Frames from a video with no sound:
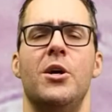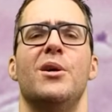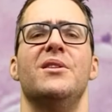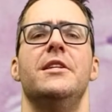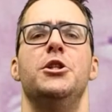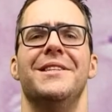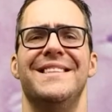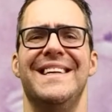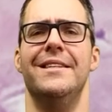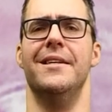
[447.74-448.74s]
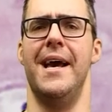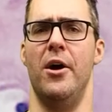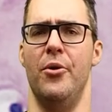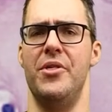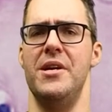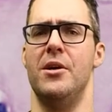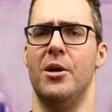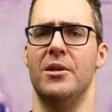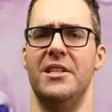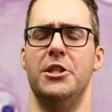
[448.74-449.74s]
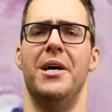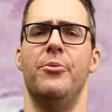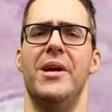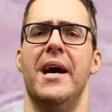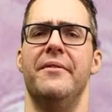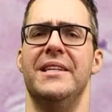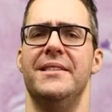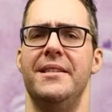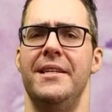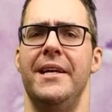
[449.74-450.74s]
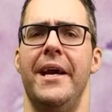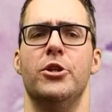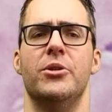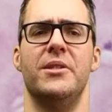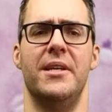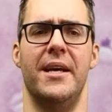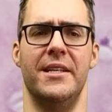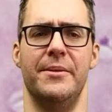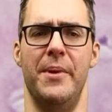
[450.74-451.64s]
cartilage is the good healthy cartilage that we have as teenagers and as